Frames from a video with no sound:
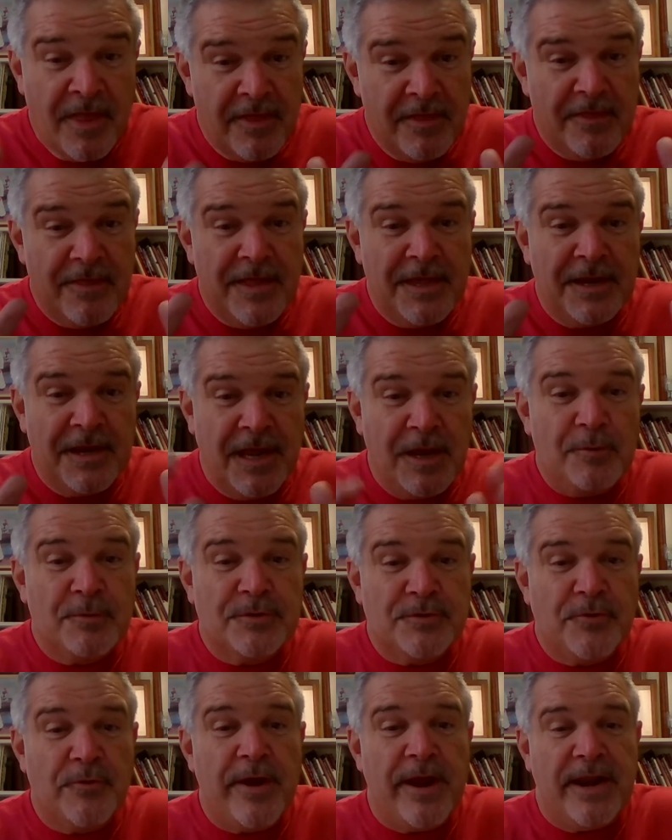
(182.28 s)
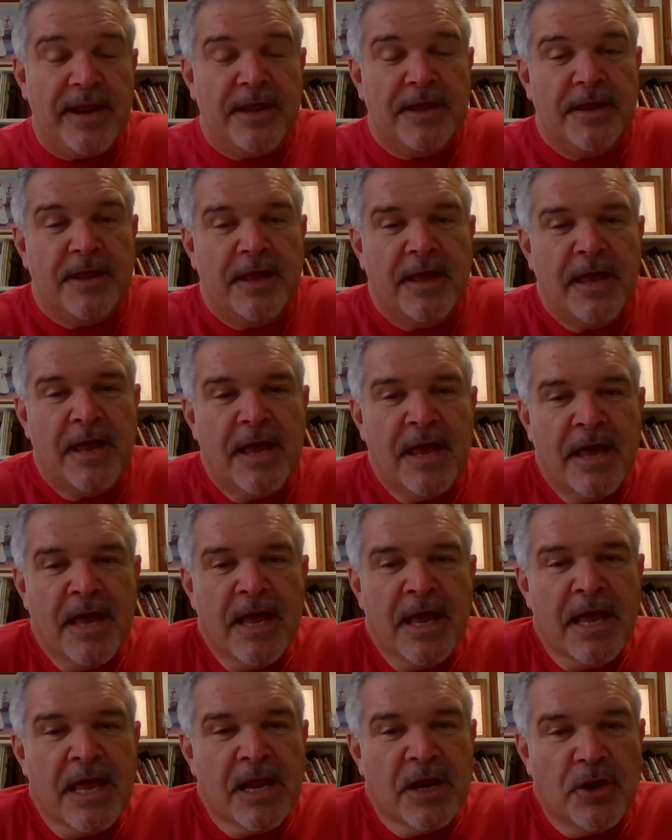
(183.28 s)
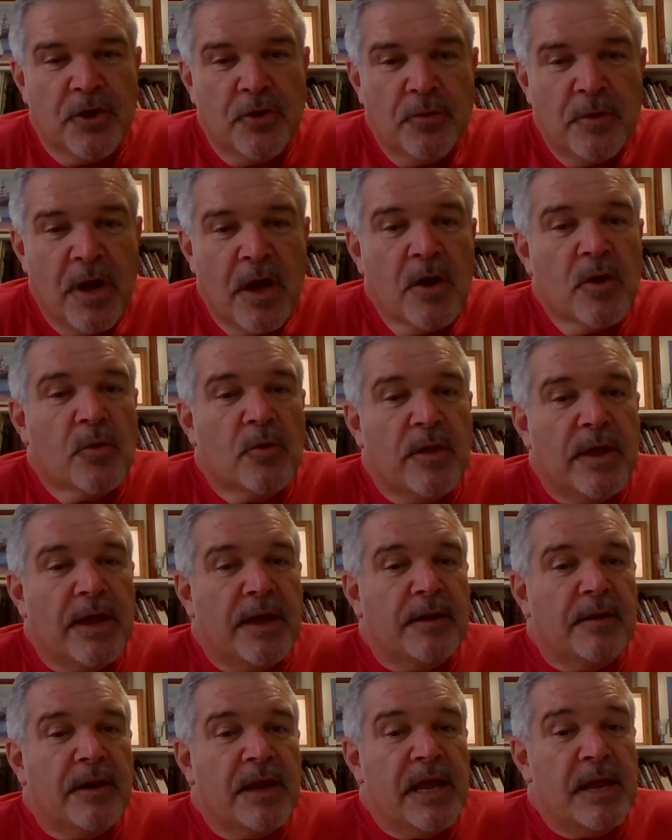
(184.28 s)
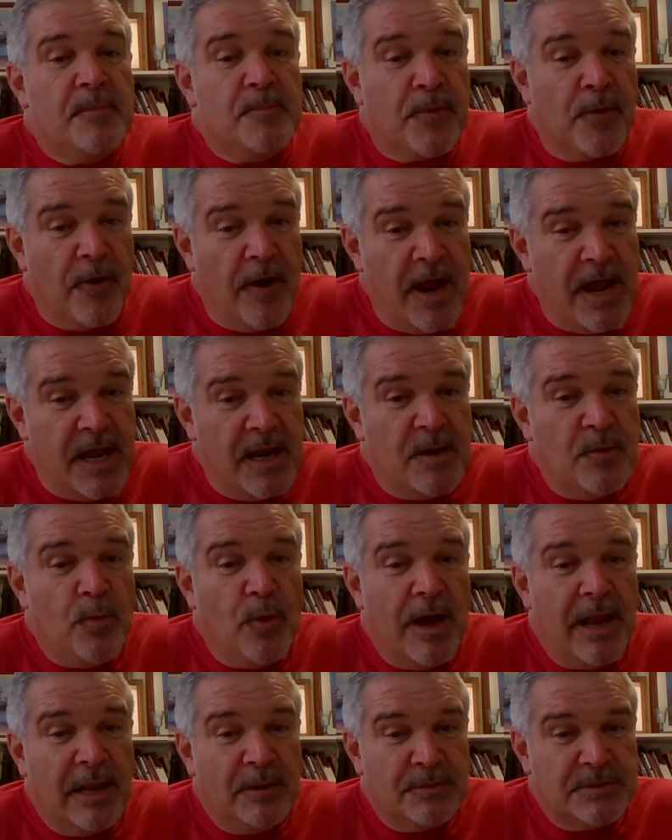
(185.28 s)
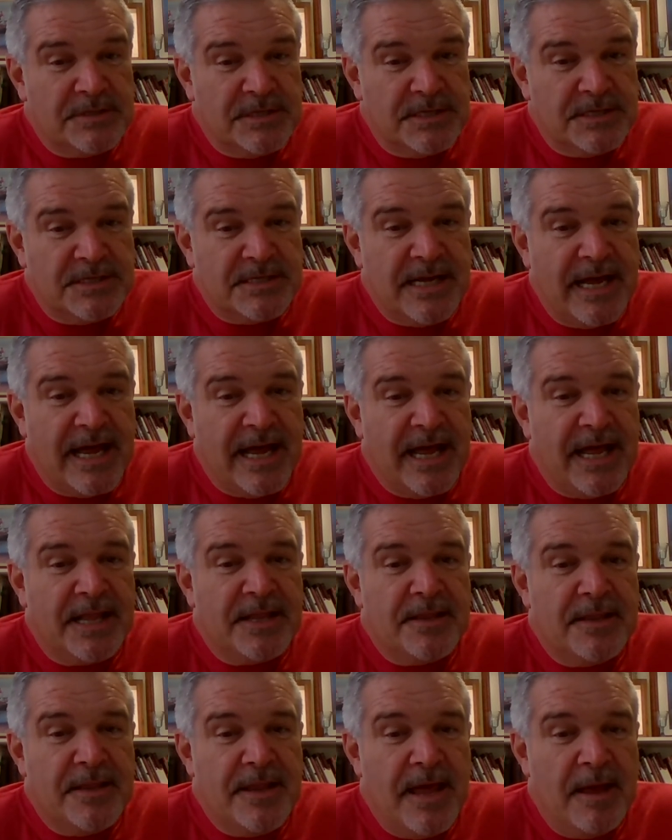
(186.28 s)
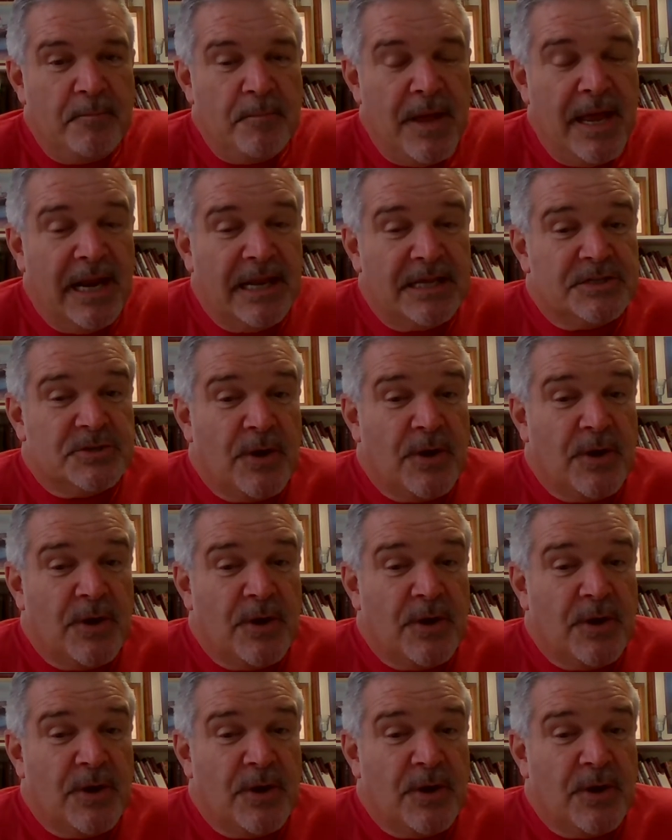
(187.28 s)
Then he was ready. You know that he prayed while he was inside that belly.